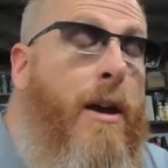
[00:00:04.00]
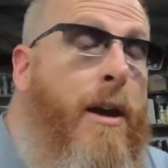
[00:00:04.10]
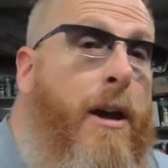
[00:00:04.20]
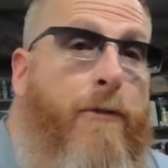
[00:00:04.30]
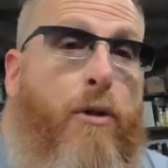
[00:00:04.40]

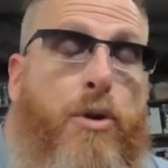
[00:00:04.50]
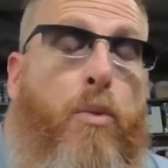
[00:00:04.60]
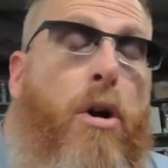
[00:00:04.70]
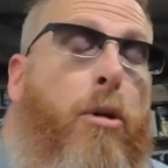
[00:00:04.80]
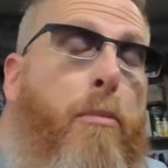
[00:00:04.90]
Hey folks,
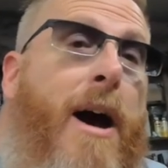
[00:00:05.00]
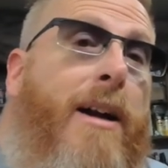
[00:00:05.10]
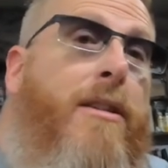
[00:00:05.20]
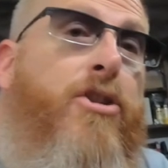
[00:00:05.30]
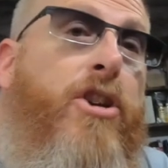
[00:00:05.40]
and welcome
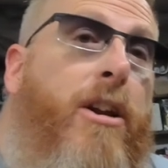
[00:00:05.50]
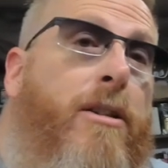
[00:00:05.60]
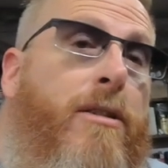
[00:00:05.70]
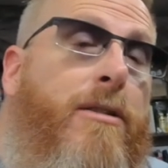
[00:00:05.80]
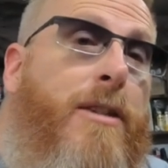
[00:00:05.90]
back to the
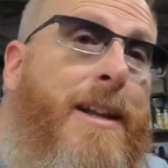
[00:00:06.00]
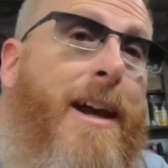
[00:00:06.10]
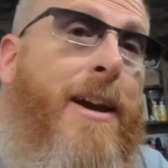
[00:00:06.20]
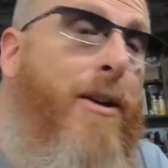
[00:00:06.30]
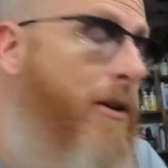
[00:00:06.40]
channel.
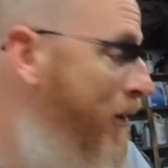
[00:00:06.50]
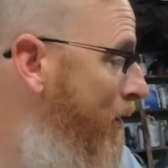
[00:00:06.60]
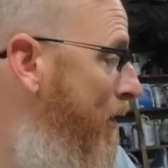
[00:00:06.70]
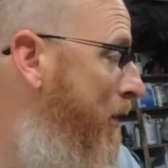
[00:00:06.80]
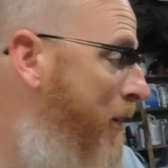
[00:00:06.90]
Today,
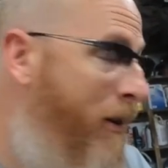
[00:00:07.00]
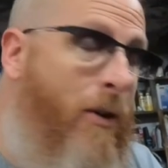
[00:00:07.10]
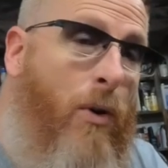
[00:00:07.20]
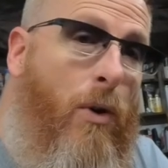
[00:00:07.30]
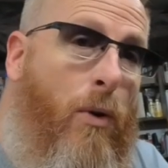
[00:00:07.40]

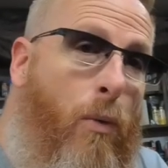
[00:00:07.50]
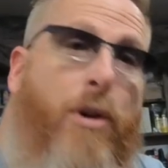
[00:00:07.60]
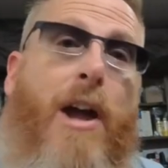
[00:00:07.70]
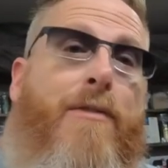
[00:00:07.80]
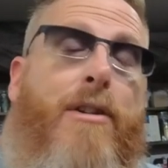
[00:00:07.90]
we're
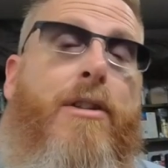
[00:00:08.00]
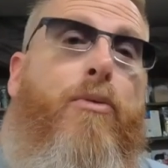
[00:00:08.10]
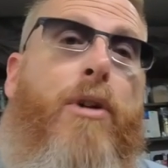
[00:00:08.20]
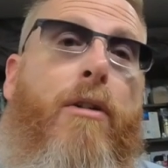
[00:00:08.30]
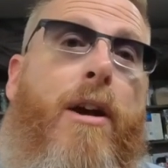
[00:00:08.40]
diving into the
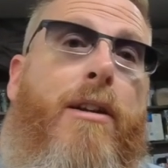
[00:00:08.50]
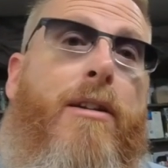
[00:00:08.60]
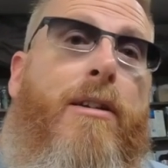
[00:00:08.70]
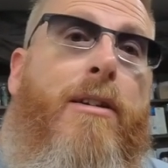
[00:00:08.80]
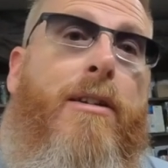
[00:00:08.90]
rear end
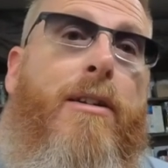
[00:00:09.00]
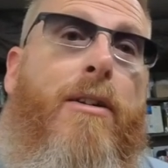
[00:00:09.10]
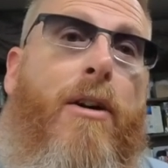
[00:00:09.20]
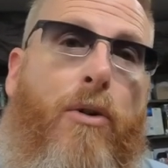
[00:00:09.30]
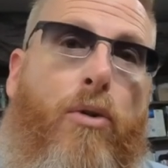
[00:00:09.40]

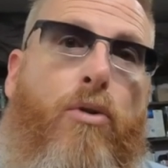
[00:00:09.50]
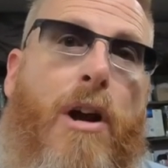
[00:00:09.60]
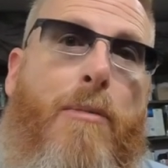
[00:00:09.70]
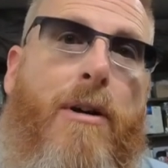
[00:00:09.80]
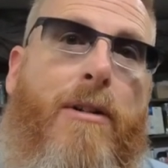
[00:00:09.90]
on old
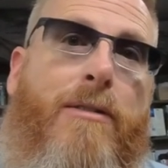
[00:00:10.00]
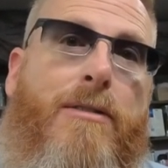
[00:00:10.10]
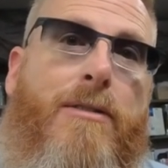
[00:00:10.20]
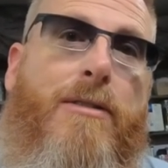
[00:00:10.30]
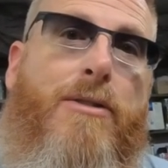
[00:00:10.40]
grandma, so